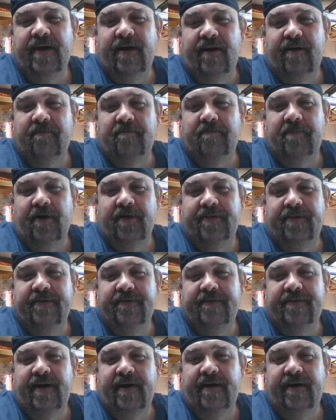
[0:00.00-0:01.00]

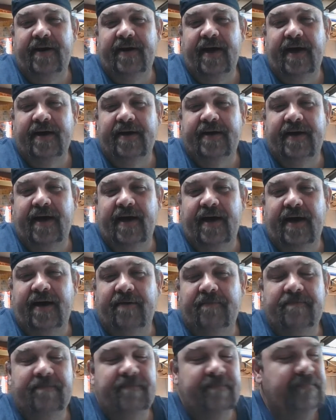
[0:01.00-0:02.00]

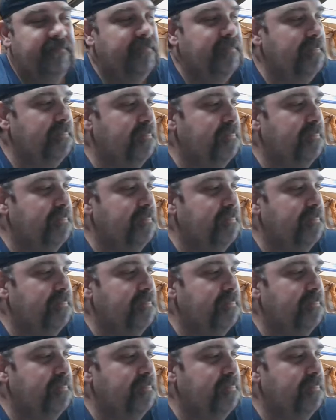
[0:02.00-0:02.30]
artbaltazar.com.